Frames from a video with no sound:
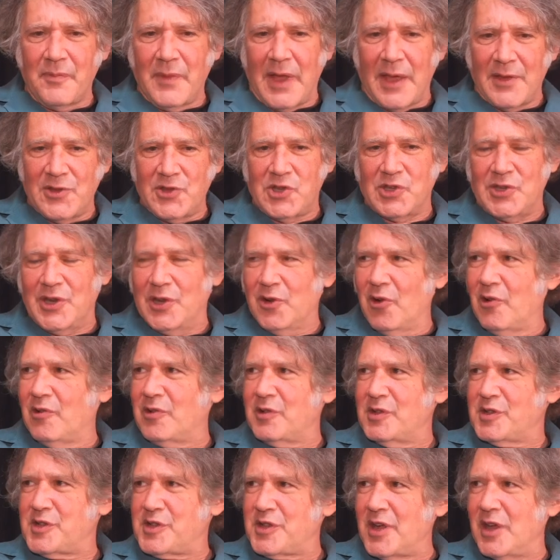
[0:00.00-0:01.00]

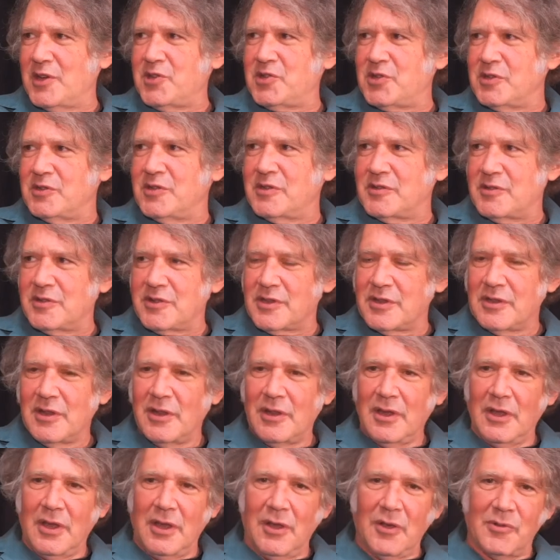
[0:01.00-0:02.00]
engineering the sessions
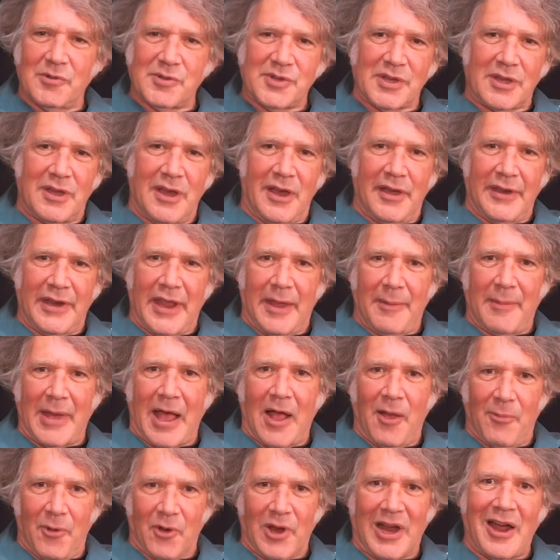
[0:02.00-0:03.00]
was a guy named
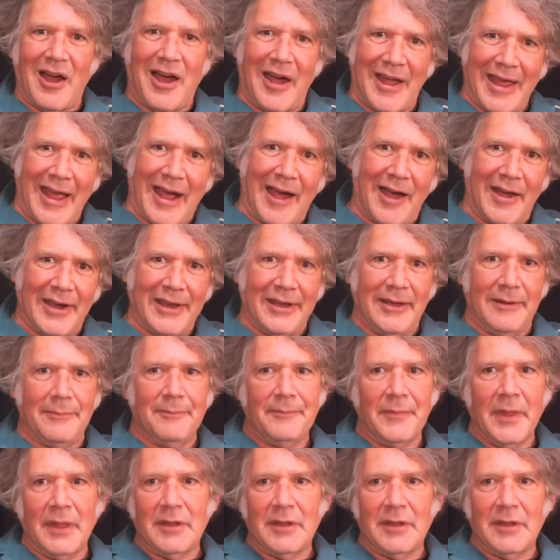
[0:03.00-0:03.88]
Albert Coyote.